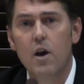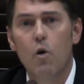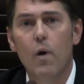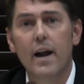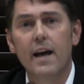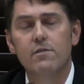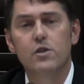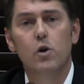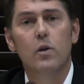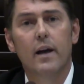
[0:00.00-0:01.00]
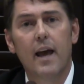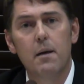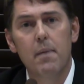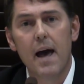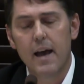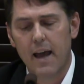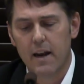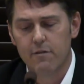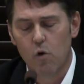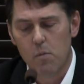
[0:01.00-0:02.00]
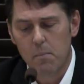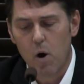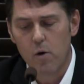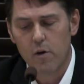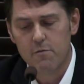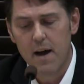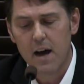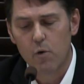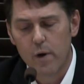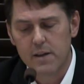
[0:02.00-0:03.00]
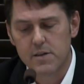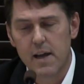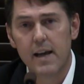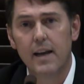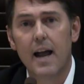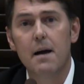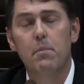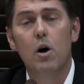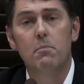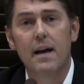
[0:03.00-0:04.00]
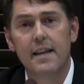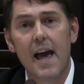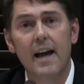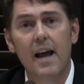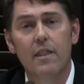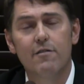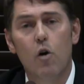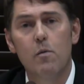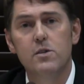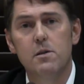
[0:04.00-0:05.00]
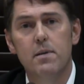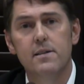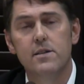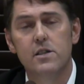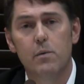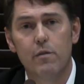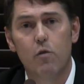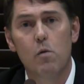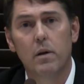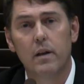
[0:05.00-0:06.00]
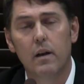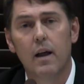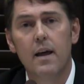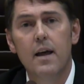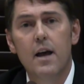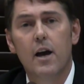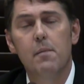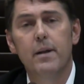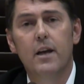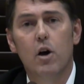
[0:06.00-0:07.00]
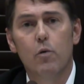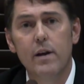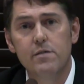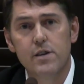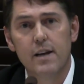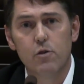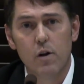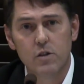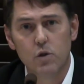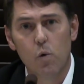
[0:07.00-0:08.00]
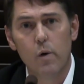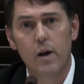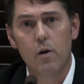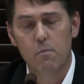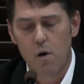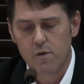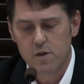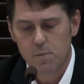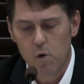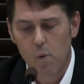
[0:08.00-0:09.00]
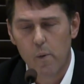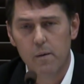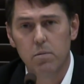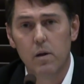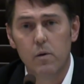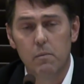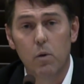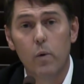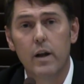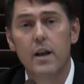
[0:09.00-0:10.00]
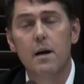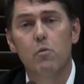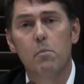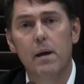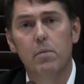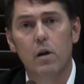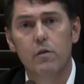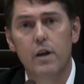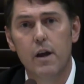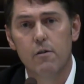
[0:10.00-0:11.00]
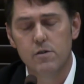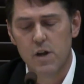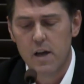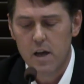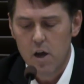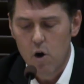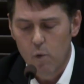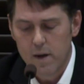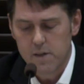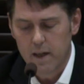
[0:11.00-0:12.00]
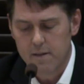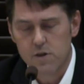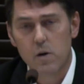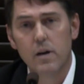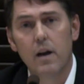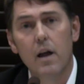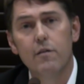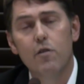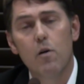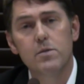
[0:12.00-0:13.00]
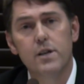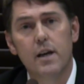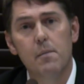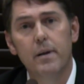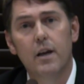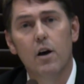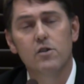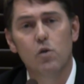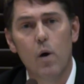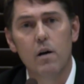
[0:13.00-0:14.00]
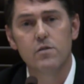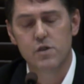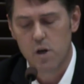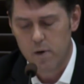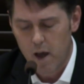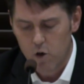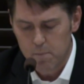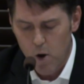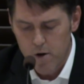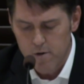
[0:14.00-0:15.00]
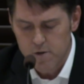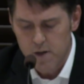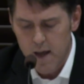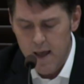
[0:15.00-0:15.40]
Right out of school, I came back, and a former partner of mine, Rick Sane, and I bought my dad out of the pharmacy business, and we formed a little company called Reeves Sane Drugstore here in Murfreesboro, where we employed a number of people over the years. Recently have started another pharmacy company called 12 Stone Health Partners.